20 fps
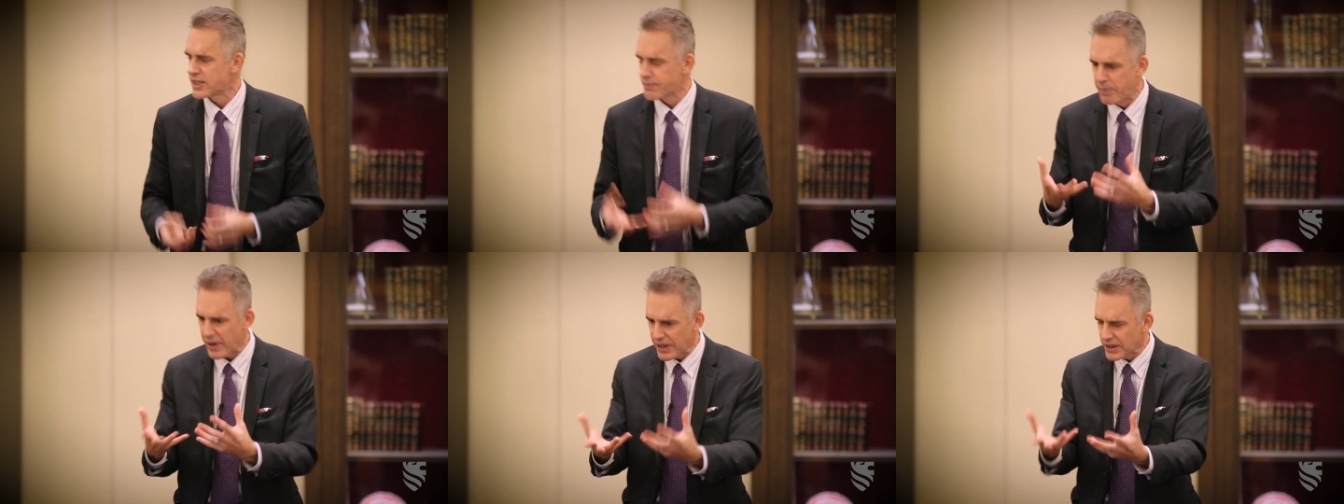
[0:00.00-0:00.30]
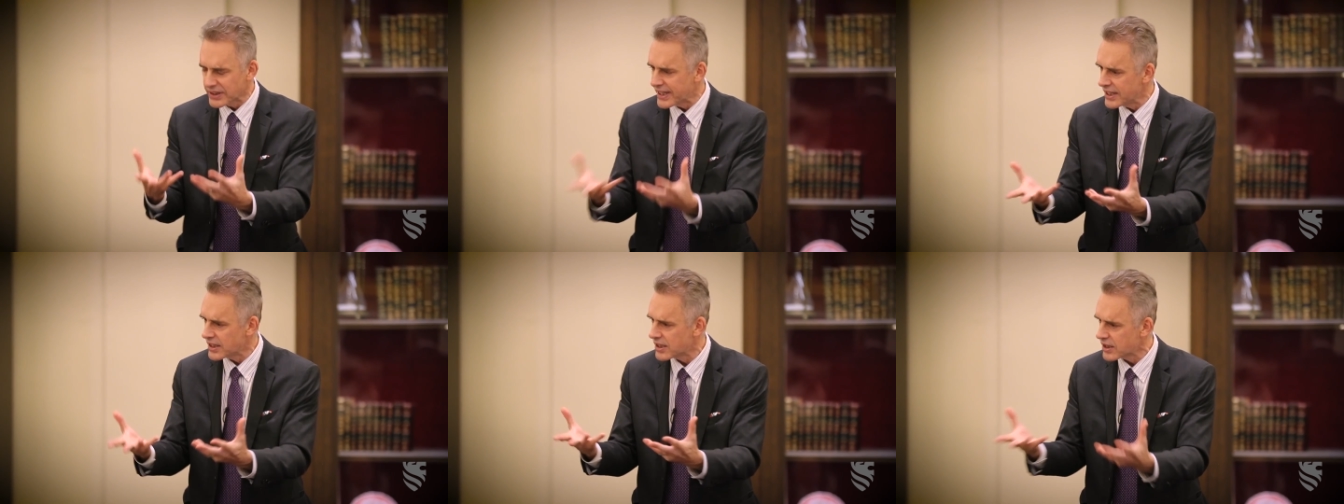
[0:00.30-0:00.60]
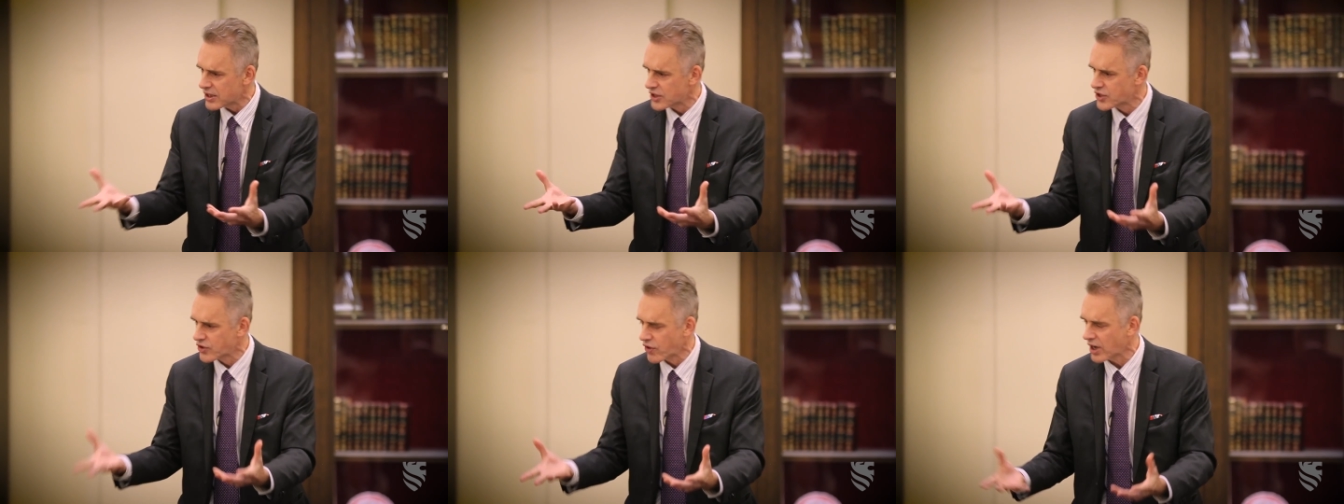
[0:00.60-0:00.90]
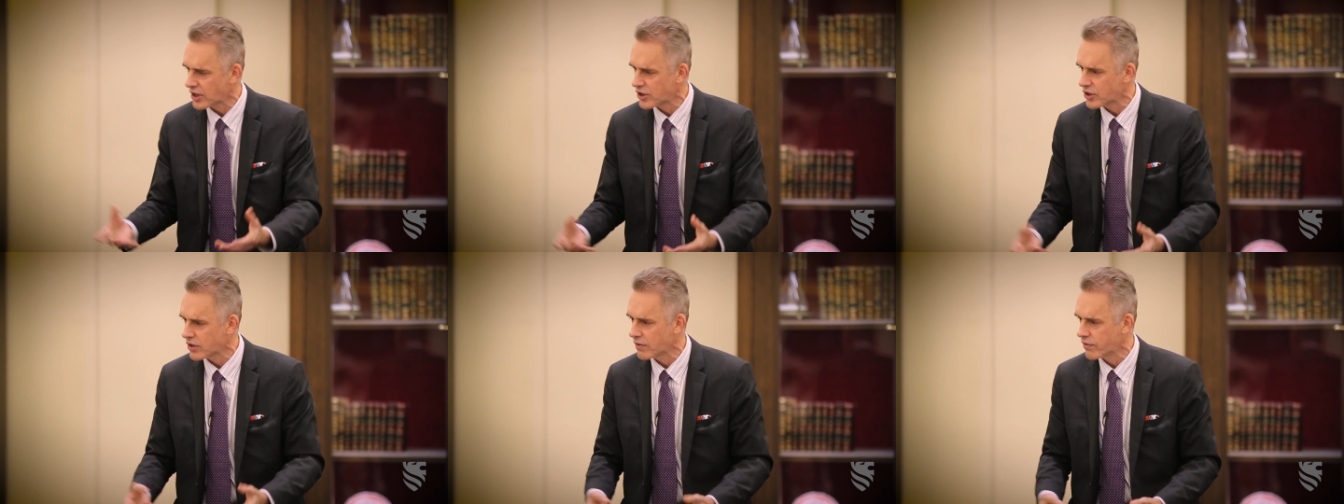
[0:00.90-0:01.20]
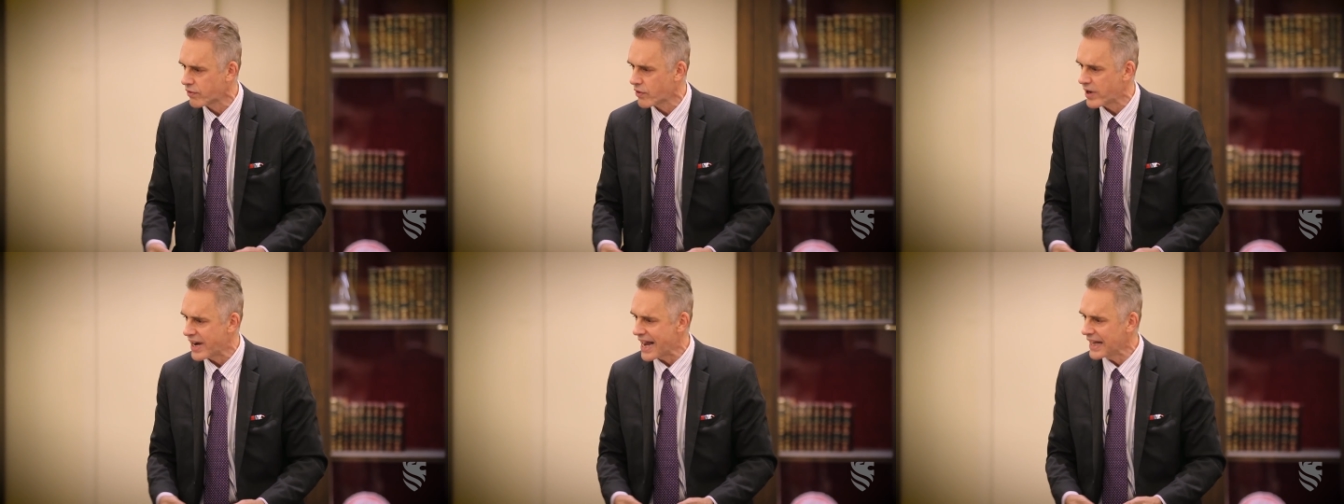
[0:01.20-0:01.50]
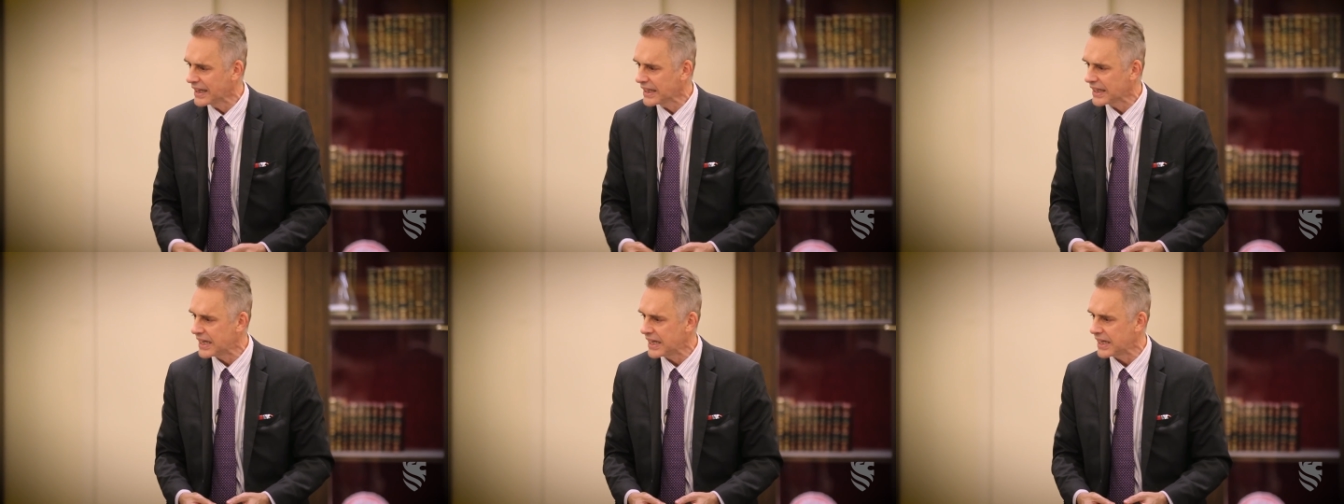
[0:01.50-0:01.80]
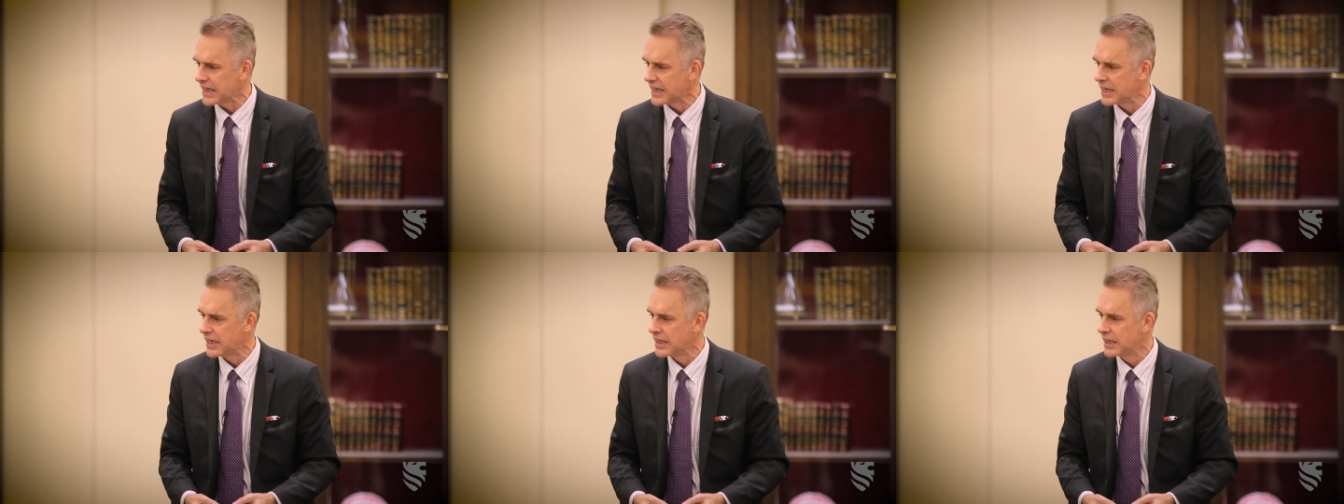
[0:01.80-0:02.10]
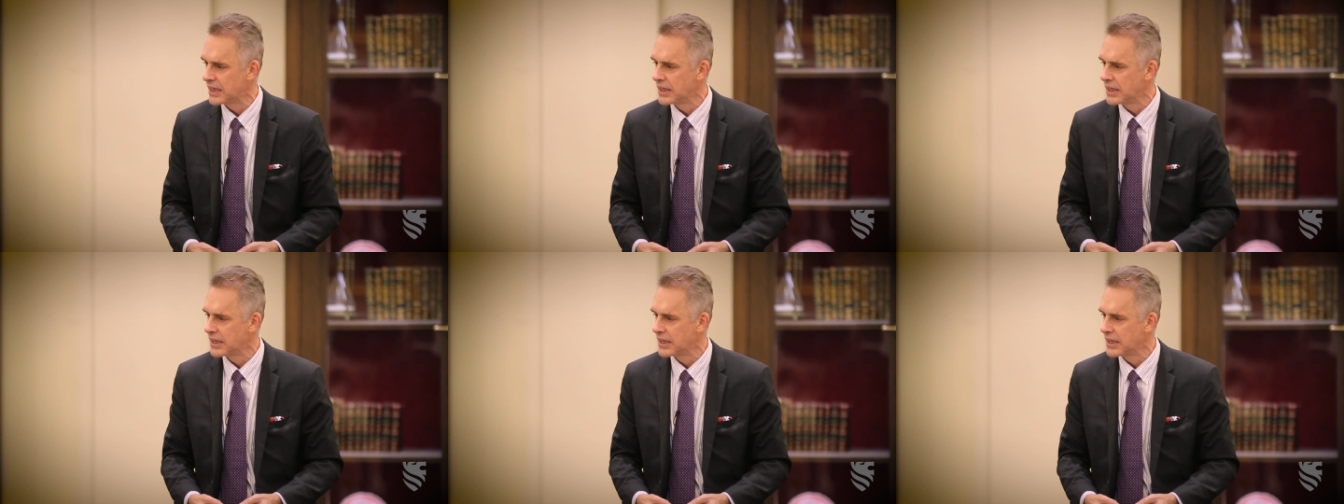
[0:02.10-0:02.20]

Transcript: It's built into the structure of reality.